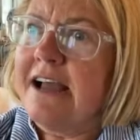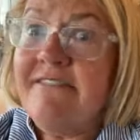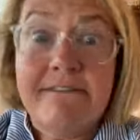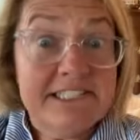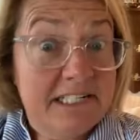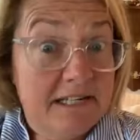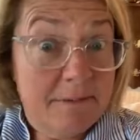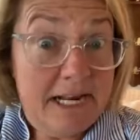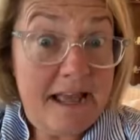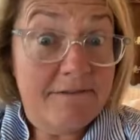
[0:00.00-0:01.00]
I've never seen
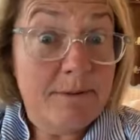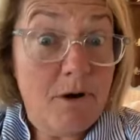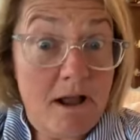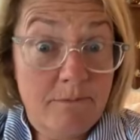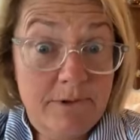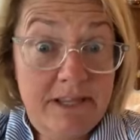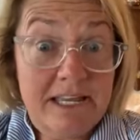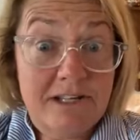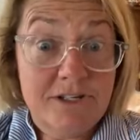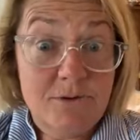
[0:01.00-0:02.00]
anybody have any problem when they
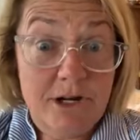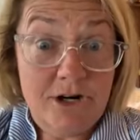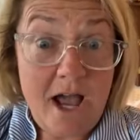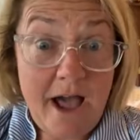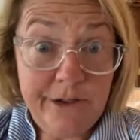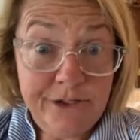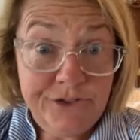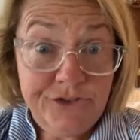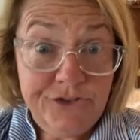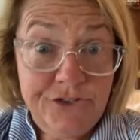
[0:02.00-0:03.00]
get
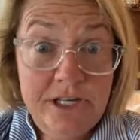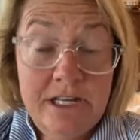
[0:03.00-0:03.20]
$200.